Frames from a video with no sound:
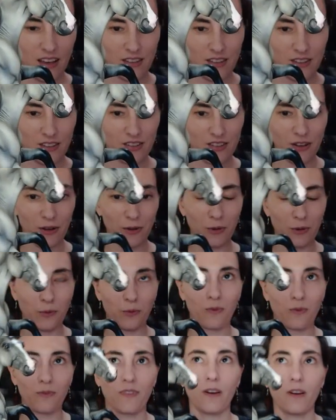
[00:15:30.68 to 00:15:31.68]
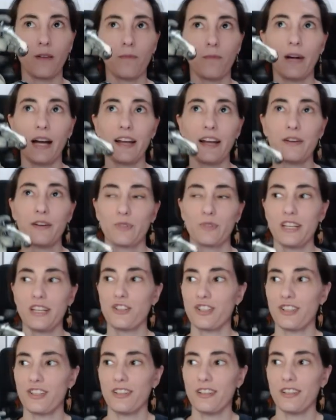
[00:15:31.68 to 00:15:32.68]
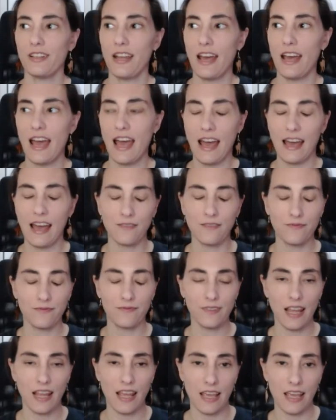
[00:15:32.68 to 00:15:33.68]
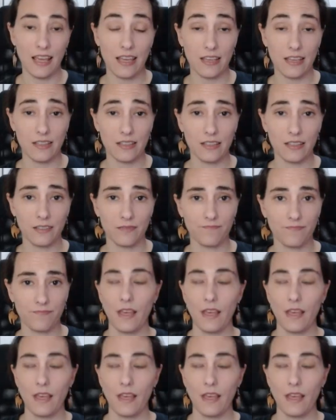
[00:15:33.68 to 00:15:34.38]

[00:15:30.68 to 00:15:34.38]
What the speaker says: So my region had a